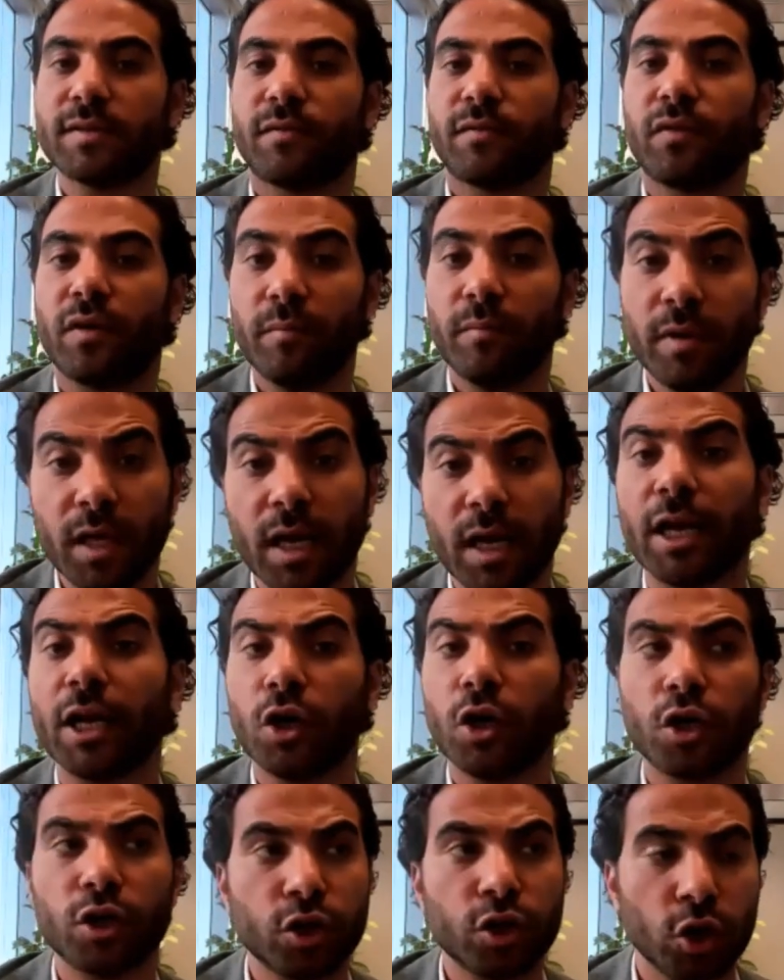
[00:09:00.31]
from here and
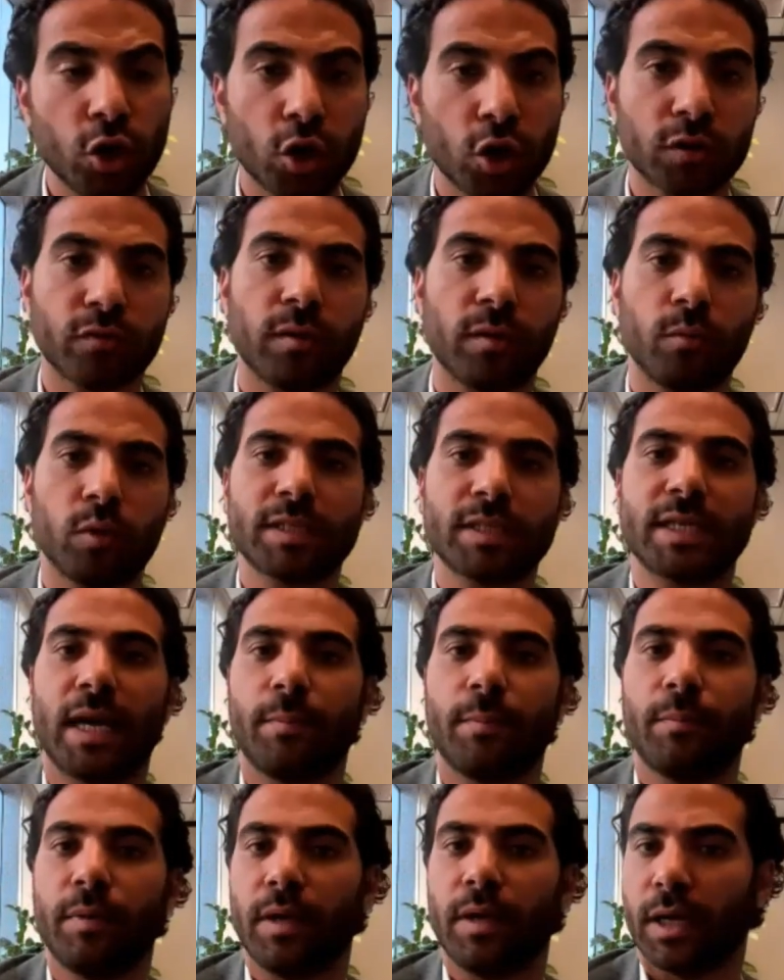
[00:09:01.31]
learned a lot from what's
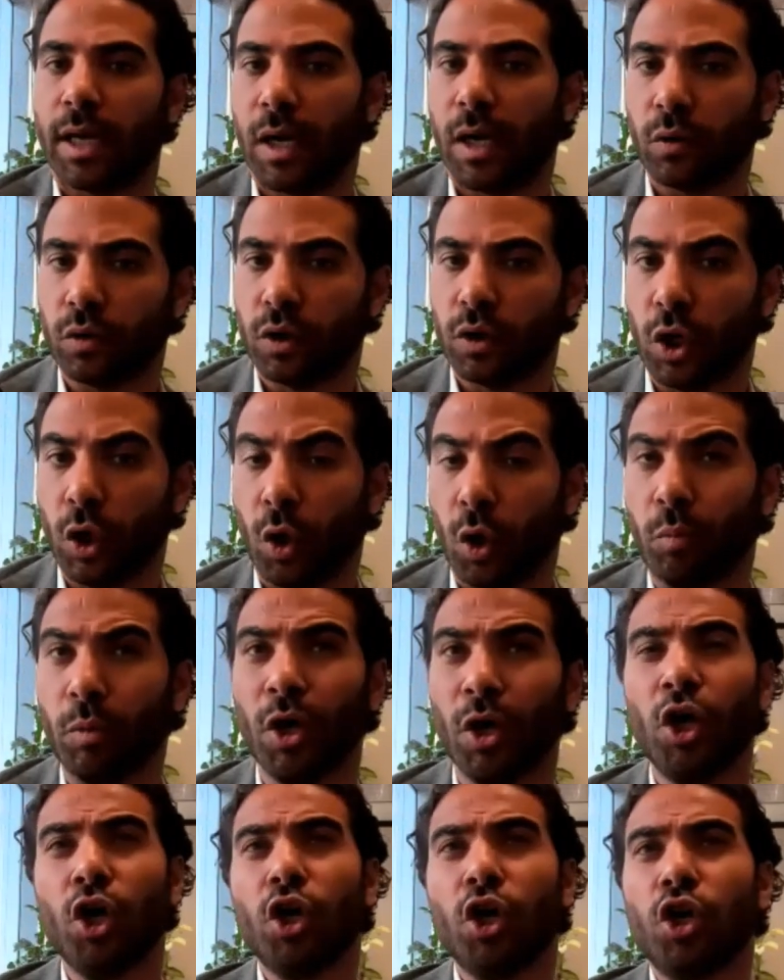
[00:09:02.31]
happening around the globe.
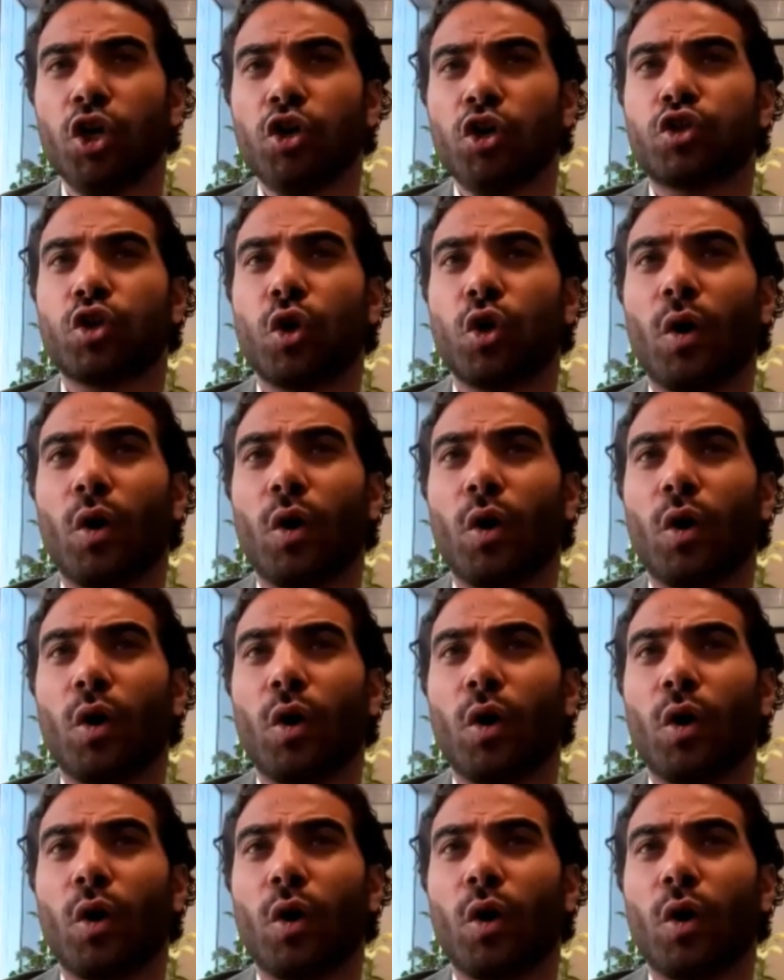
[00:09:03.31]
So